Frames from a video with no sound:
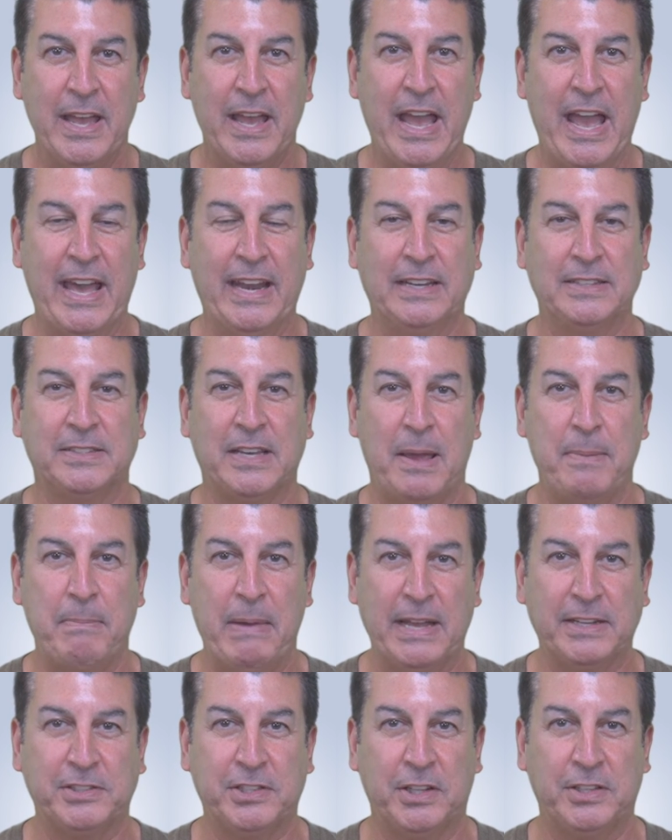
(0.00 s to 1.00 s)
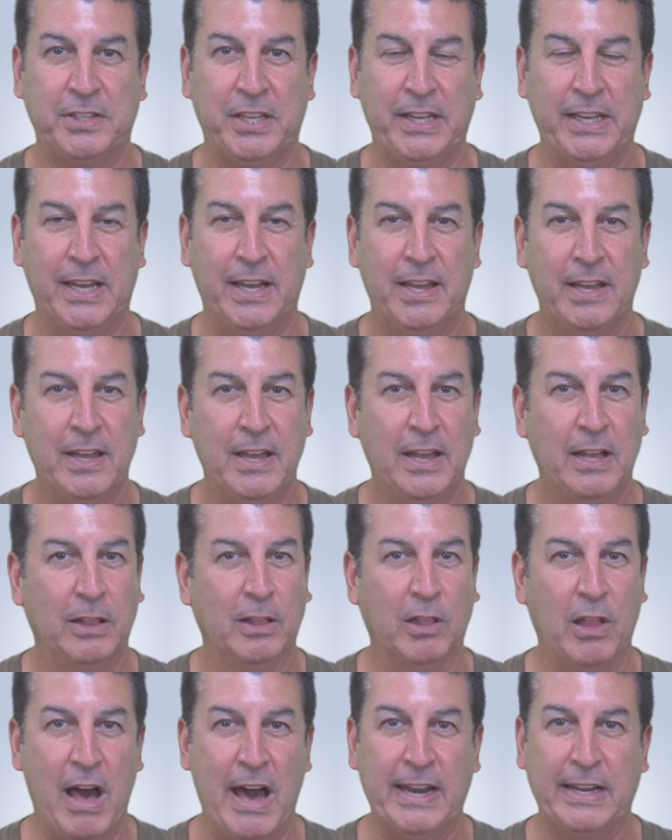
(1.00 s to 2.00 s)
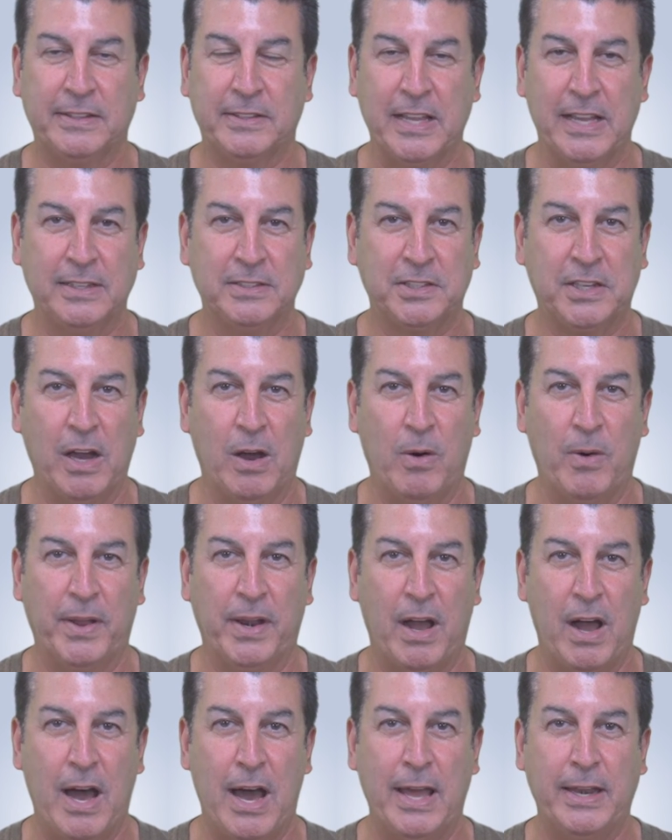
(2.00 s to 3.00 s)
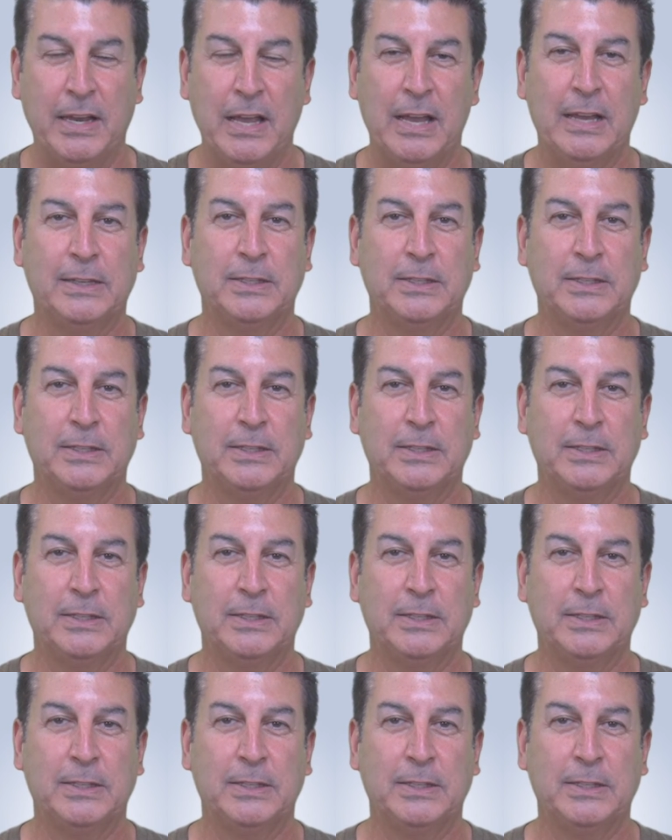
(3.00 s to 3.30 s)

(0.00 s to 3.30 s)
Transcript: And as I mentioned to you, a lot of things going on.